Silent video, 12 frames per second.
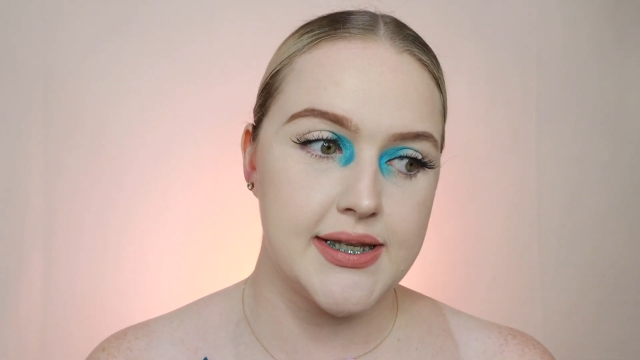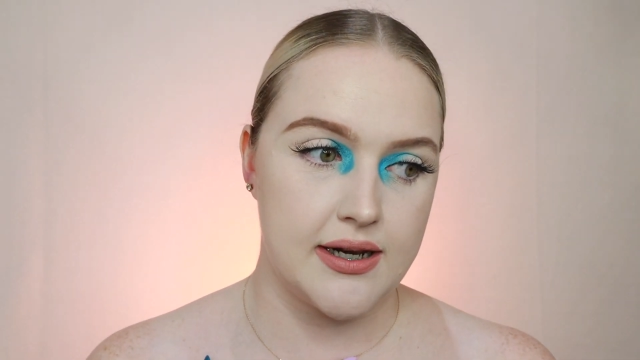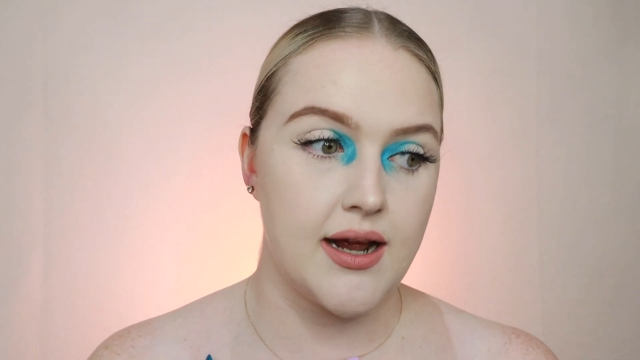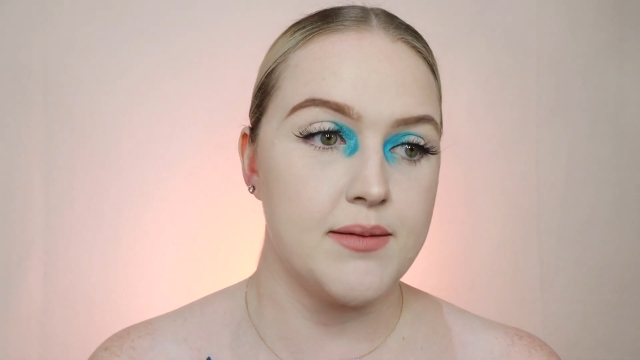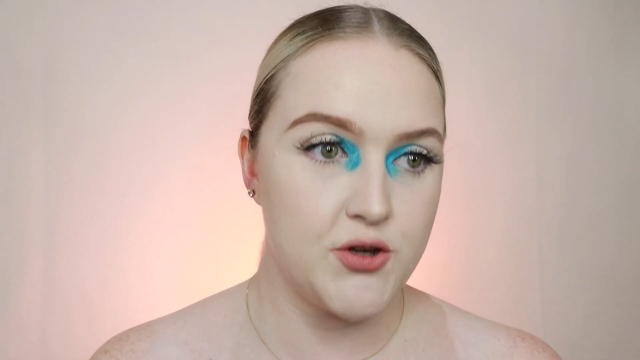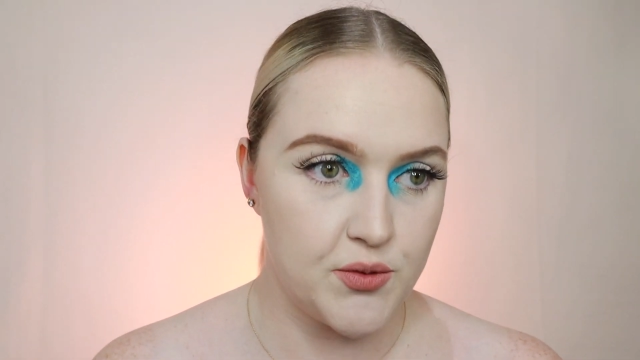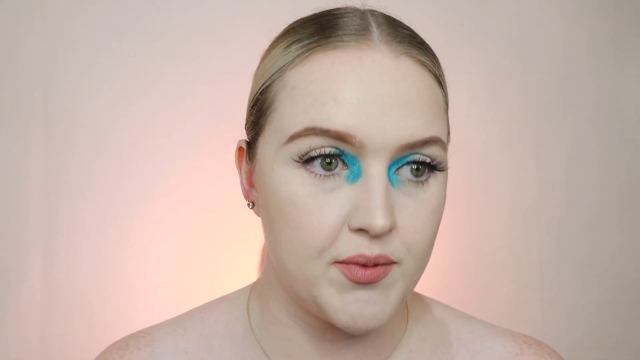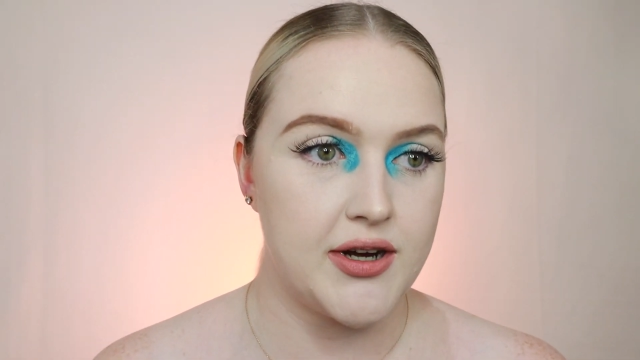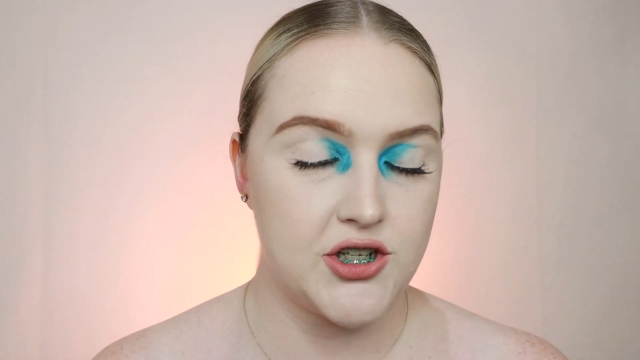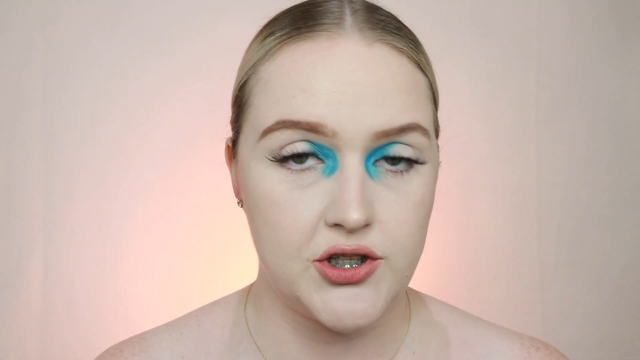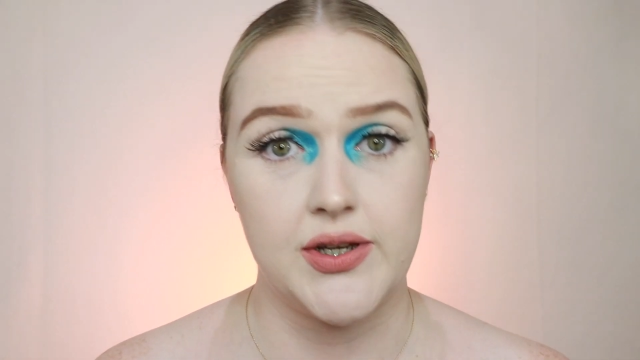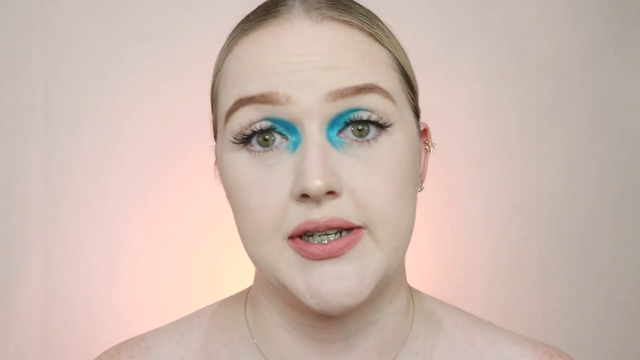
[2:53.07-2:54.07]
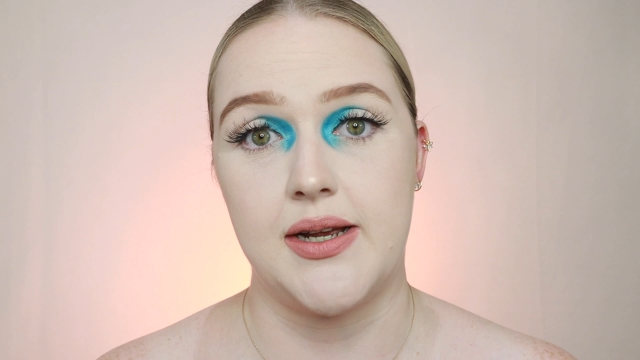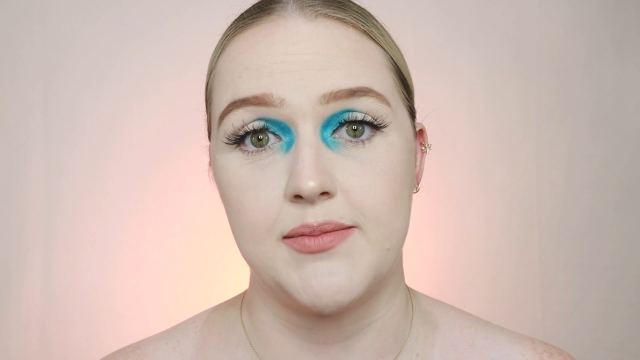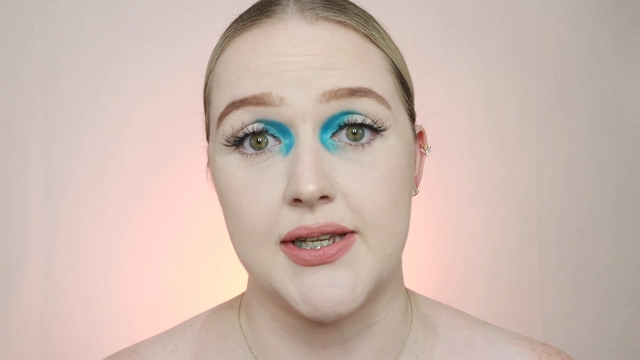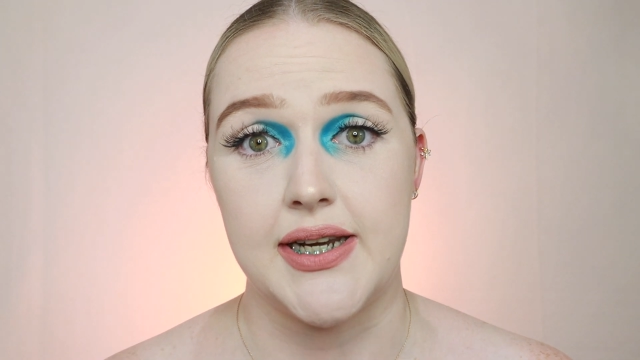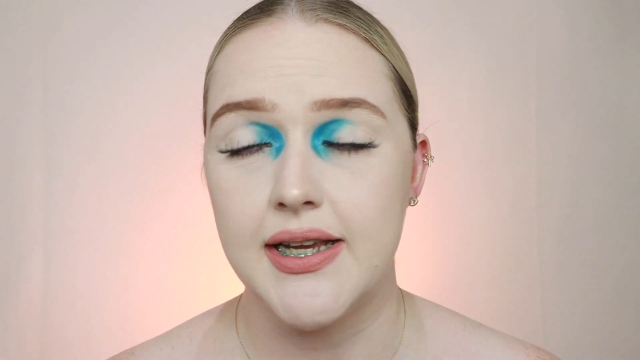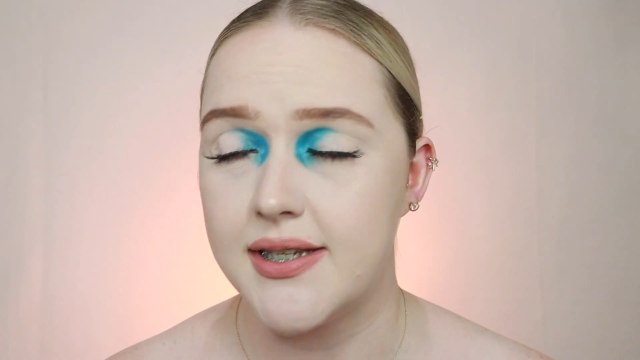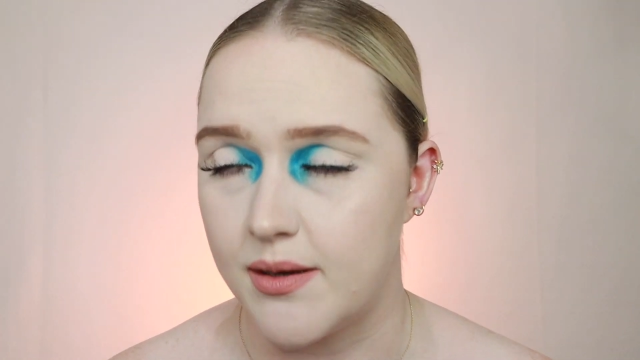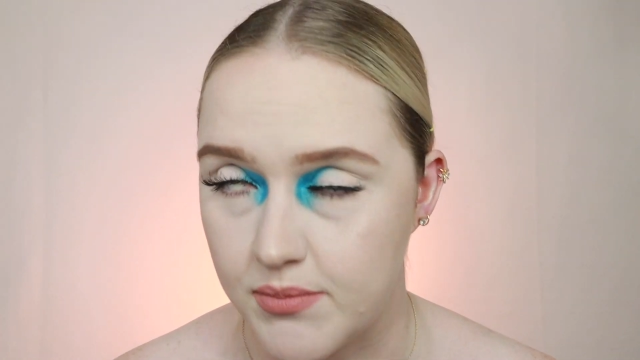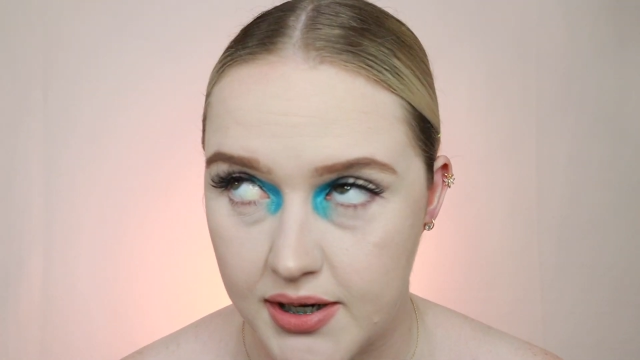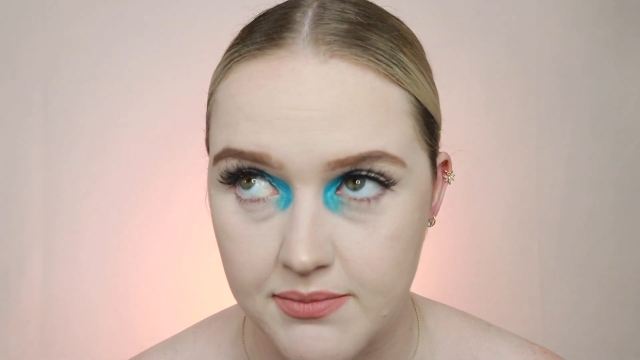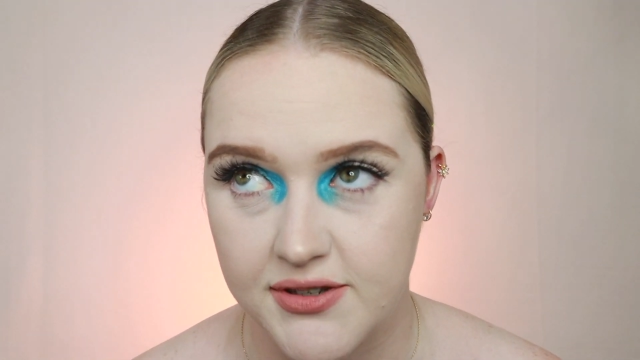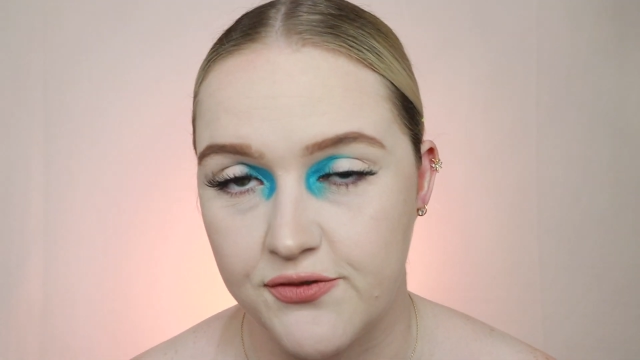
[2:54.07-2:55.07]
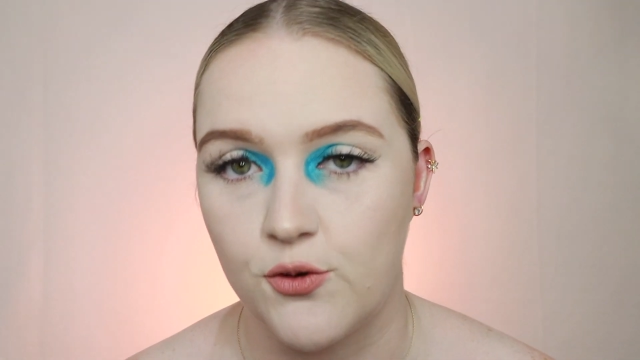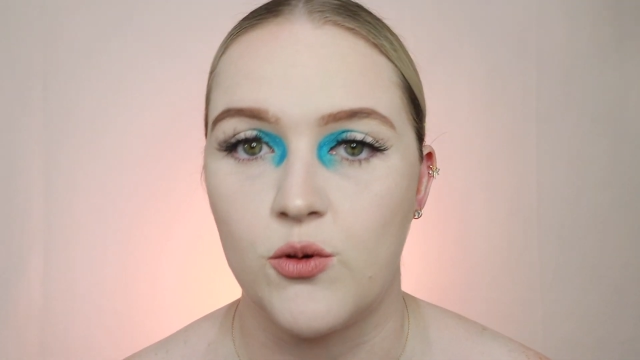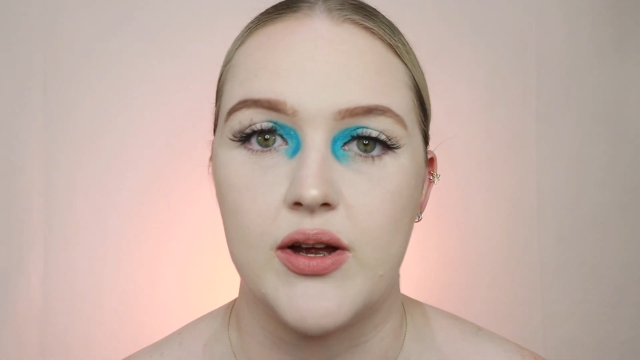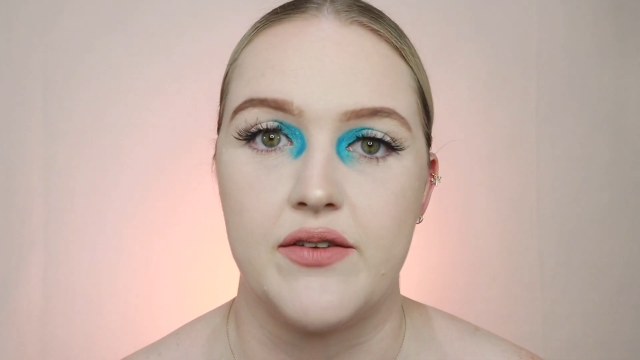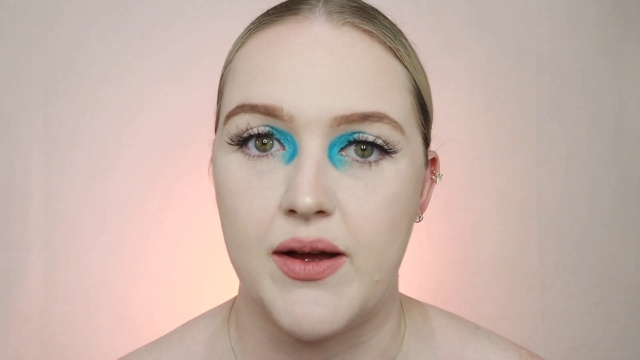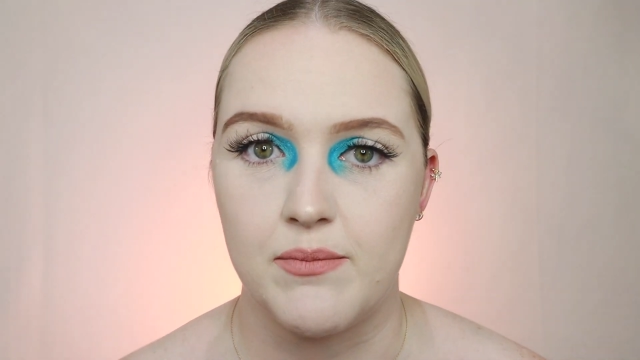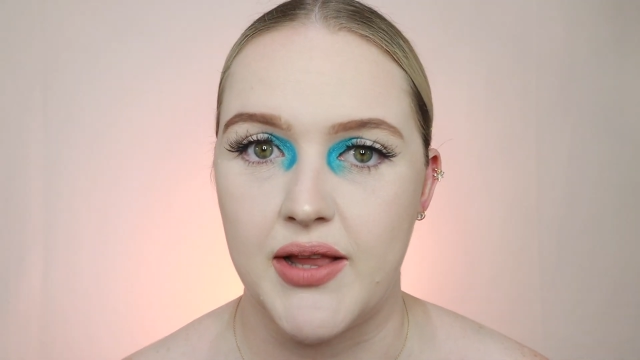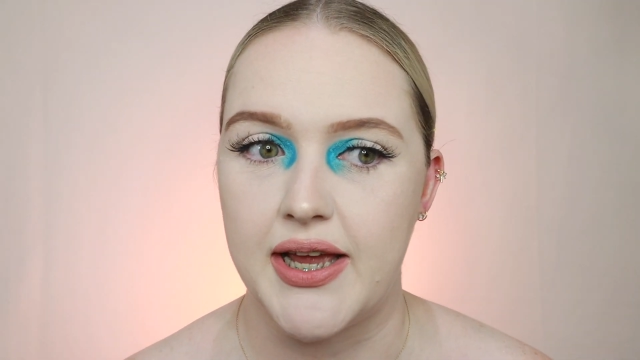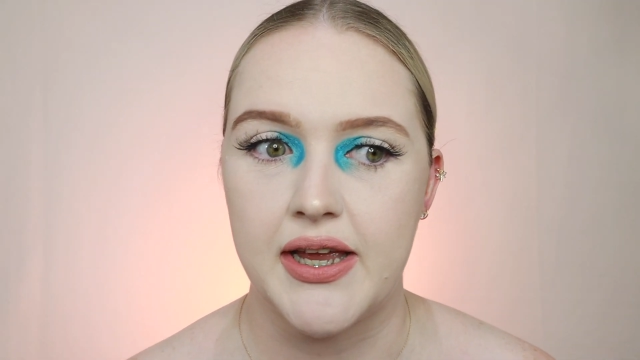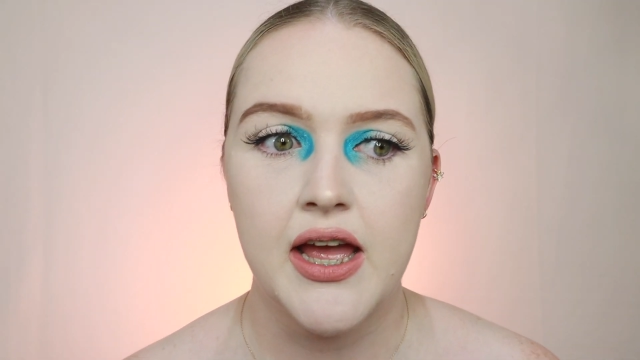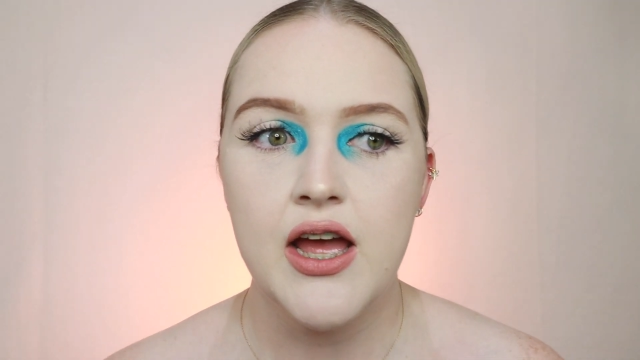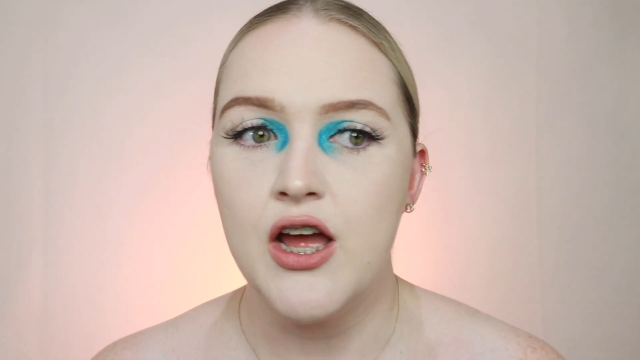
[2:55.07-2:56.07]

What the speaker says: and I do brush 3 times a day, sometimes 4 if I'm like